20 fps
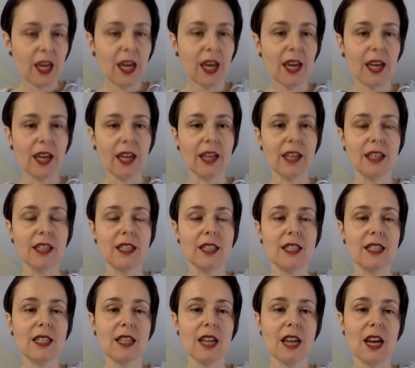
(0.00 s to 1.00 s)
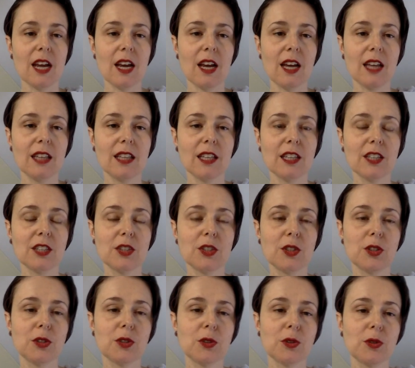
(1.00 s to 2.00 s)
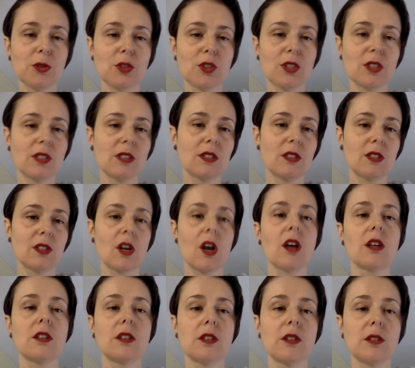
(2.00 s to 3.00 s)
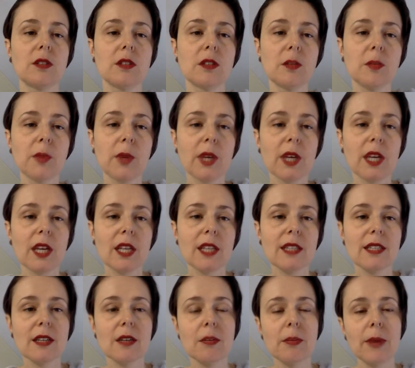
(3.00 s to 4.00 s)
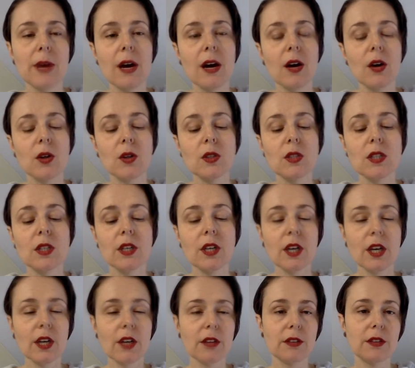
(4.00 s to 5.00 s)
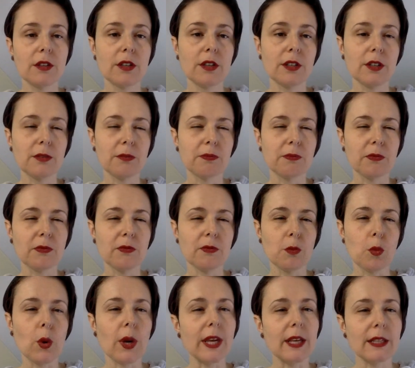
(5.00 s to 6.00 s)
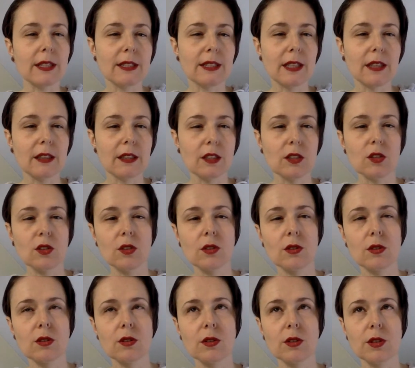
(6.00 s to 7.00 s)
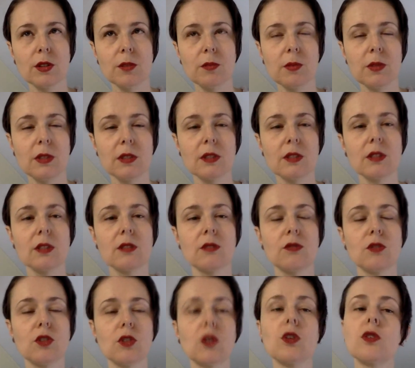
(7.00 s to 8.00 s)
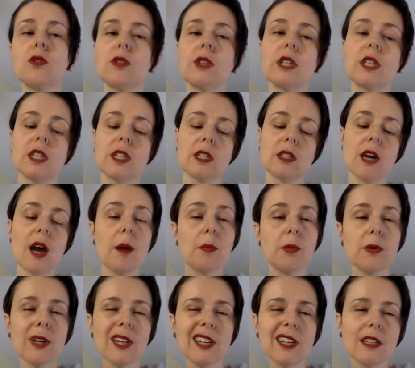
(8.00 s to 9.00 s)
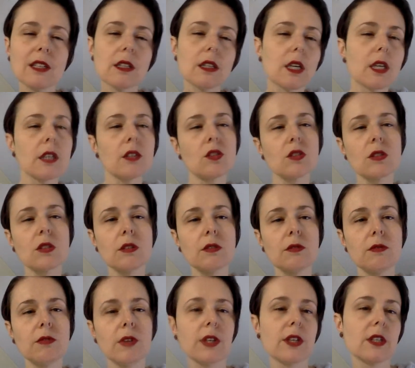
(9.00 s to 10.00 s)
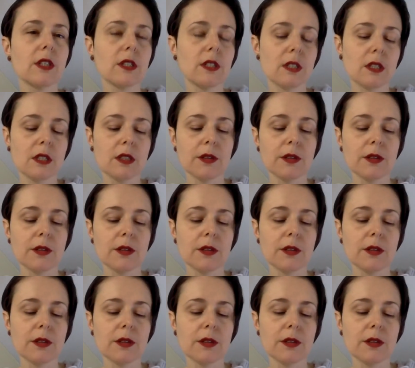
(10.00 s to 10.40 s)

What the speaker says: And I'd like to just talk to you a little bit about the ways that these pieces of jewelry operate, like just the various,